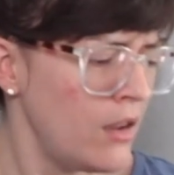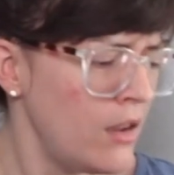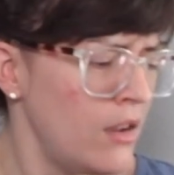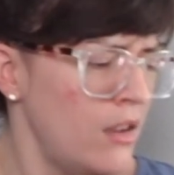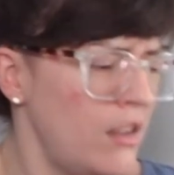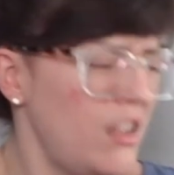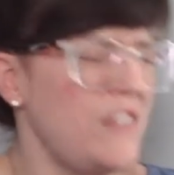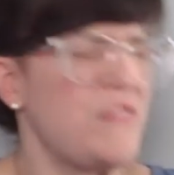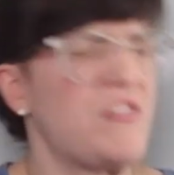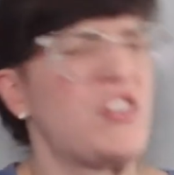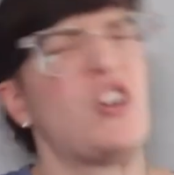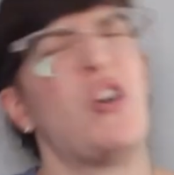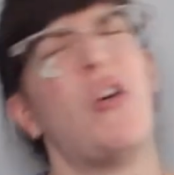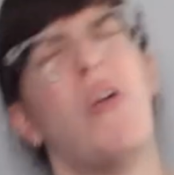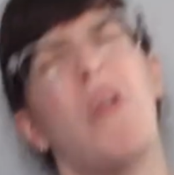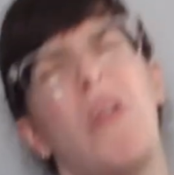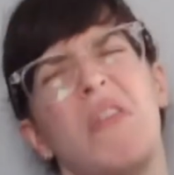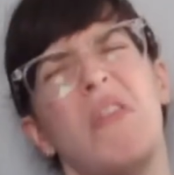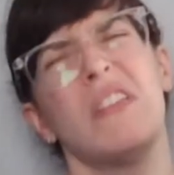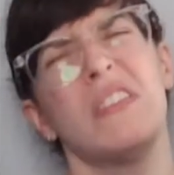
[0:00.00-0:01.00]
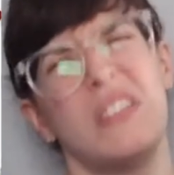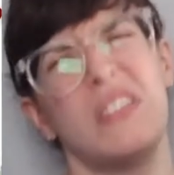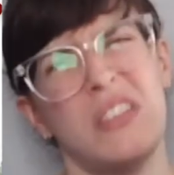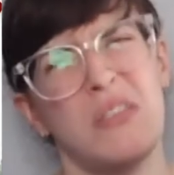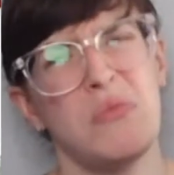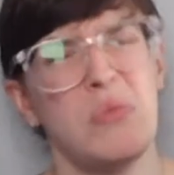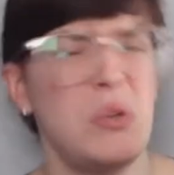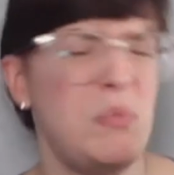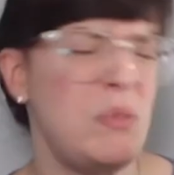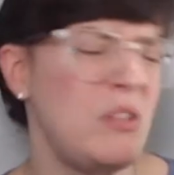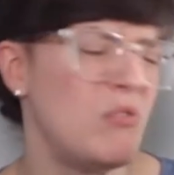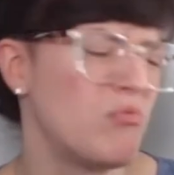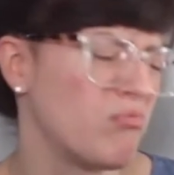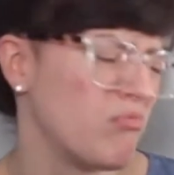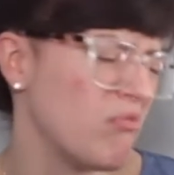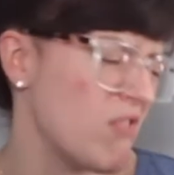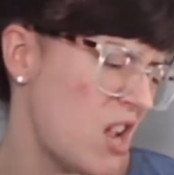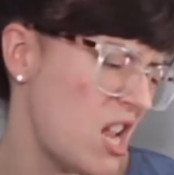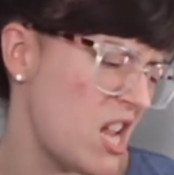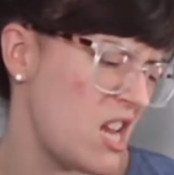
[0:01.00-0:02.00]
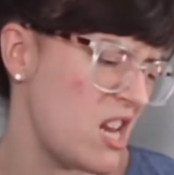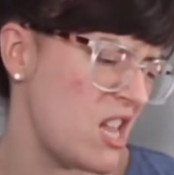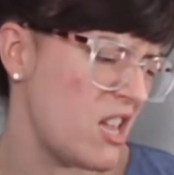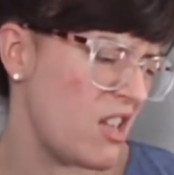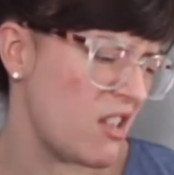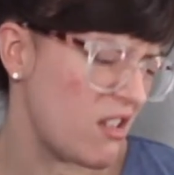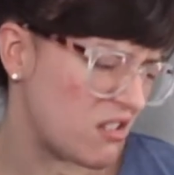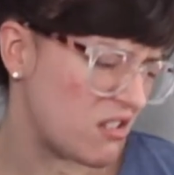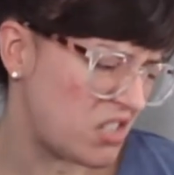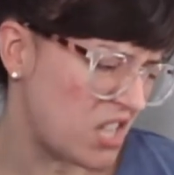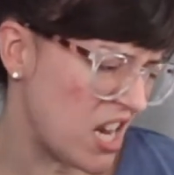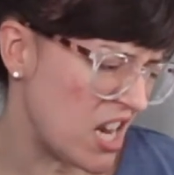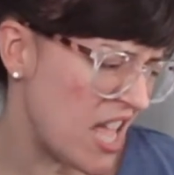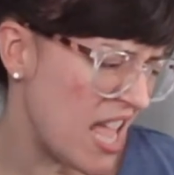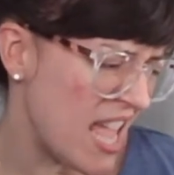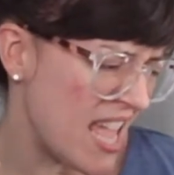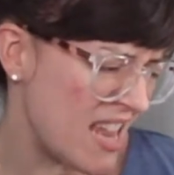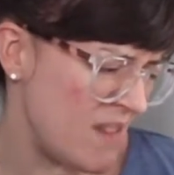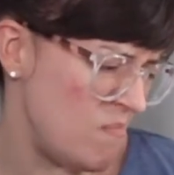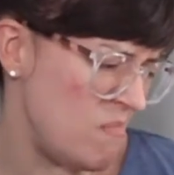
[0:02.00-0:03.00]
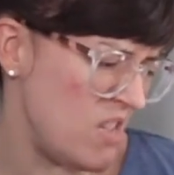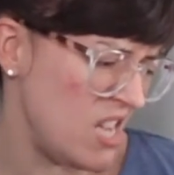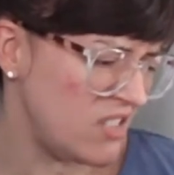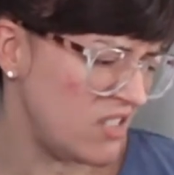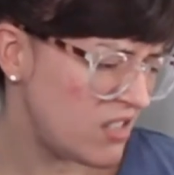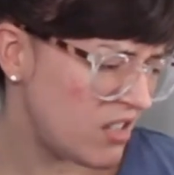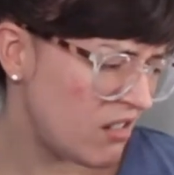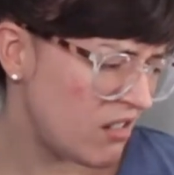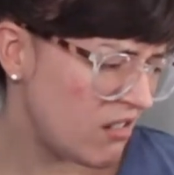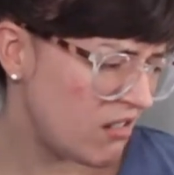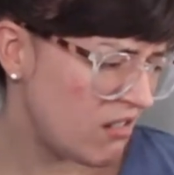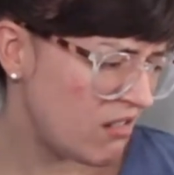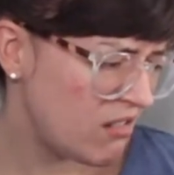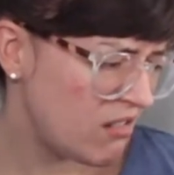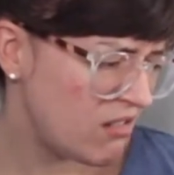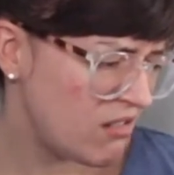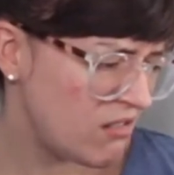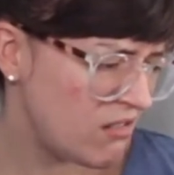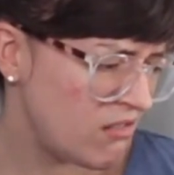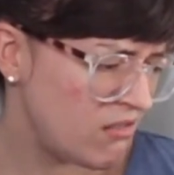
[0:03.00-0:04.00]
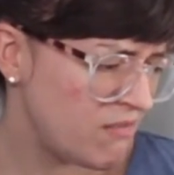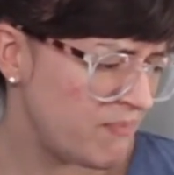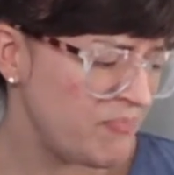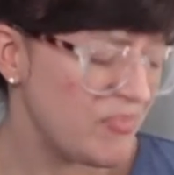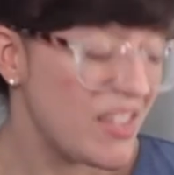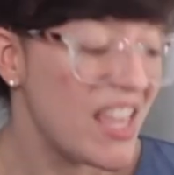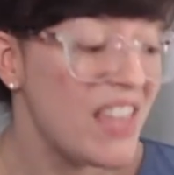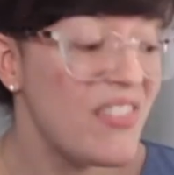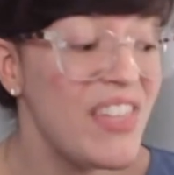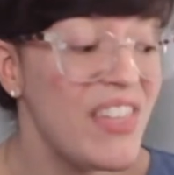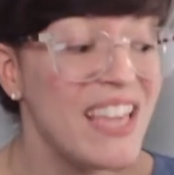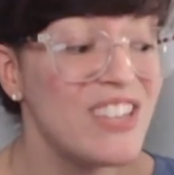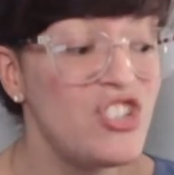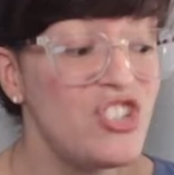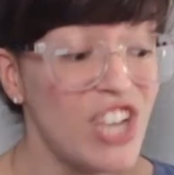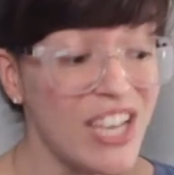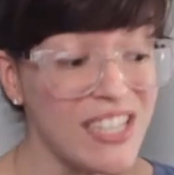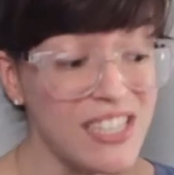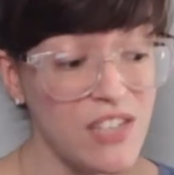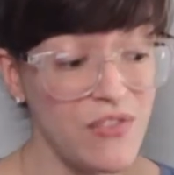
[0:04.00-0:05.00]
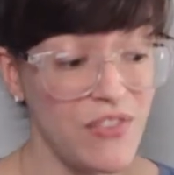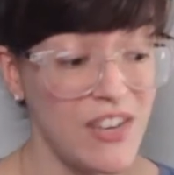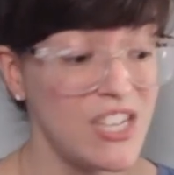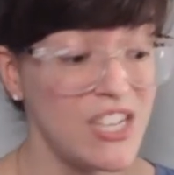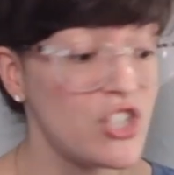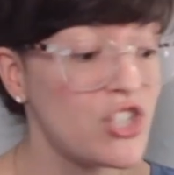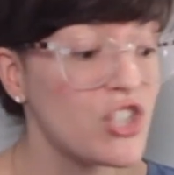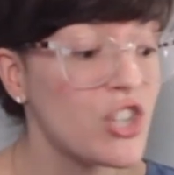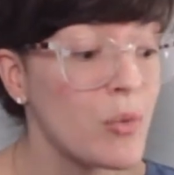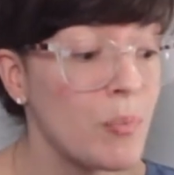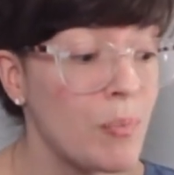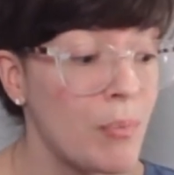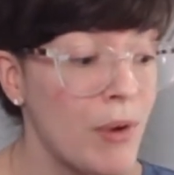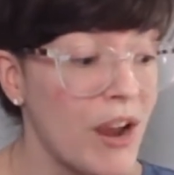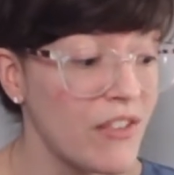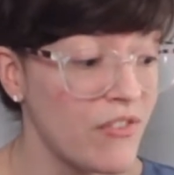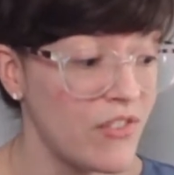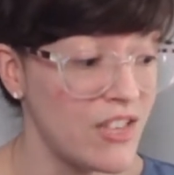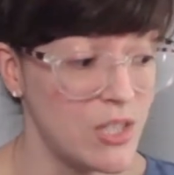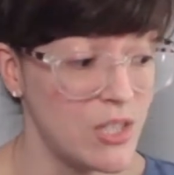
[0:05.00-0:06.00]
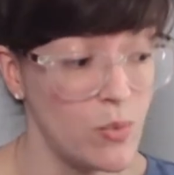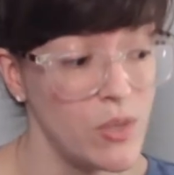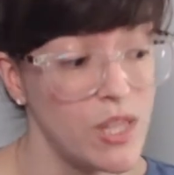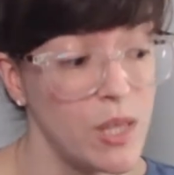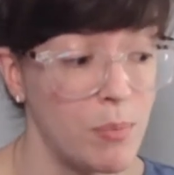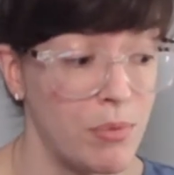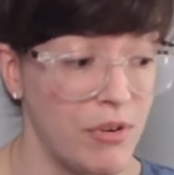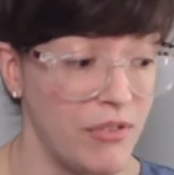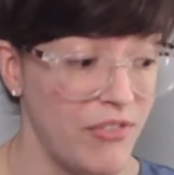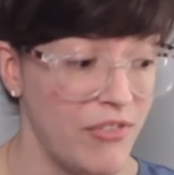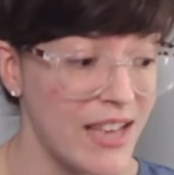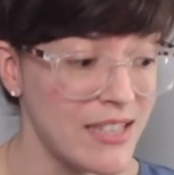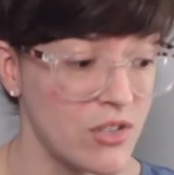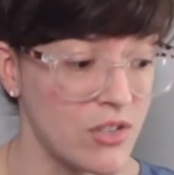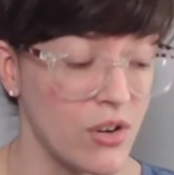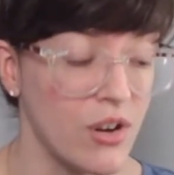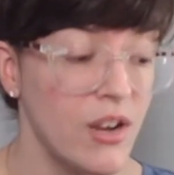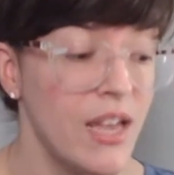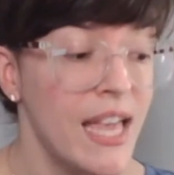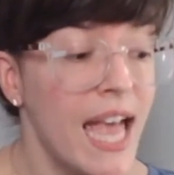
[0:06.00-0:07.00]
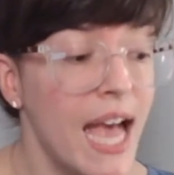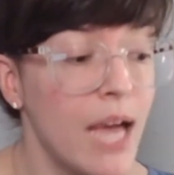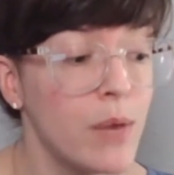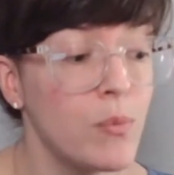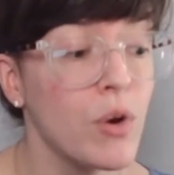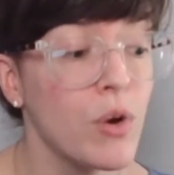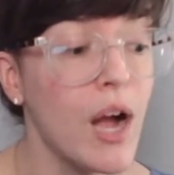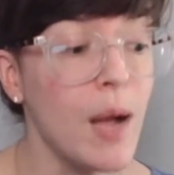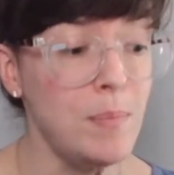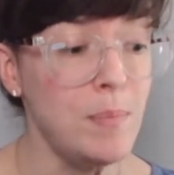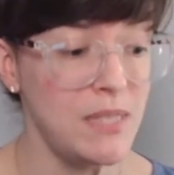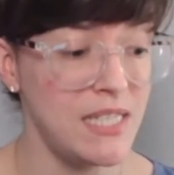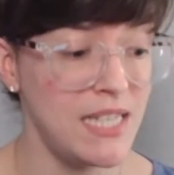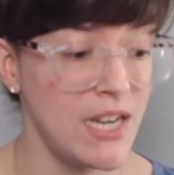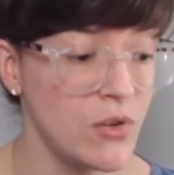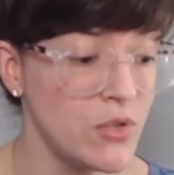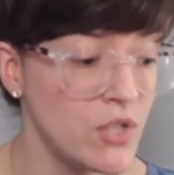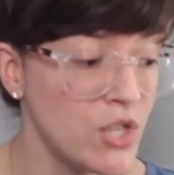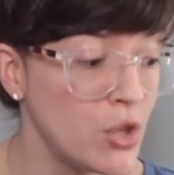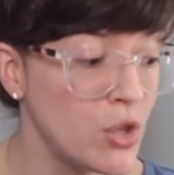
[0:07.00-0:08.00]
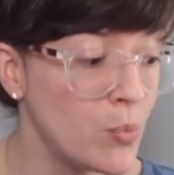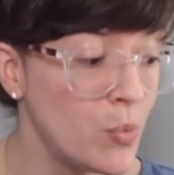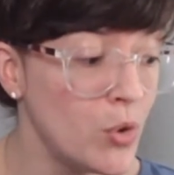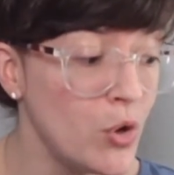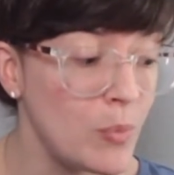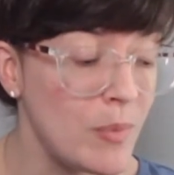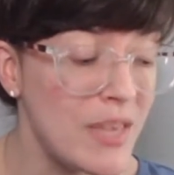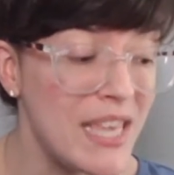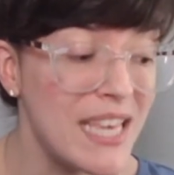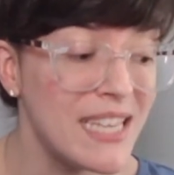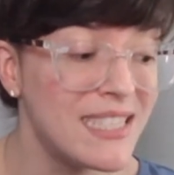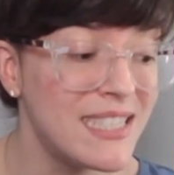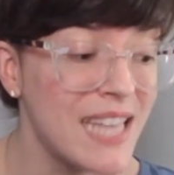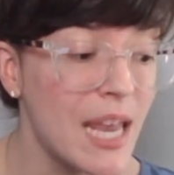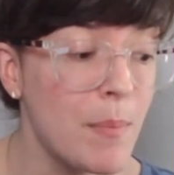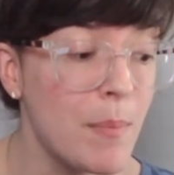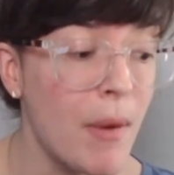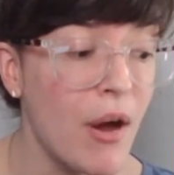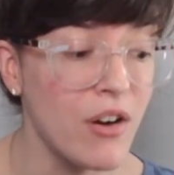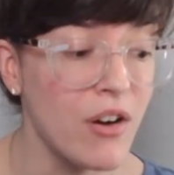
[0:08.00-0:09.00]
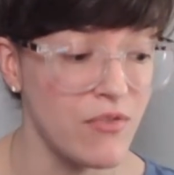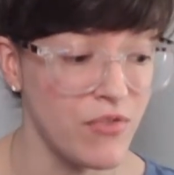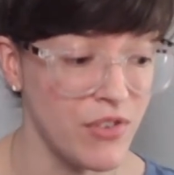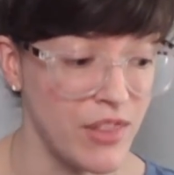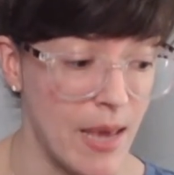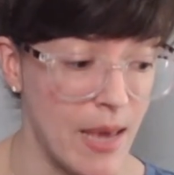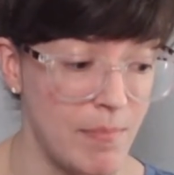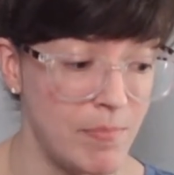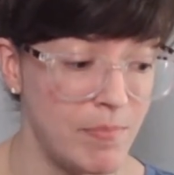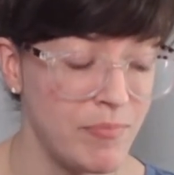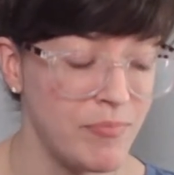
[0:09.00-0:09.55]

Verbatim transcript: Of course it would be raining, said Edmund. They had just finished their breakfast with the professor and were upstairs in the room he had set apart for them.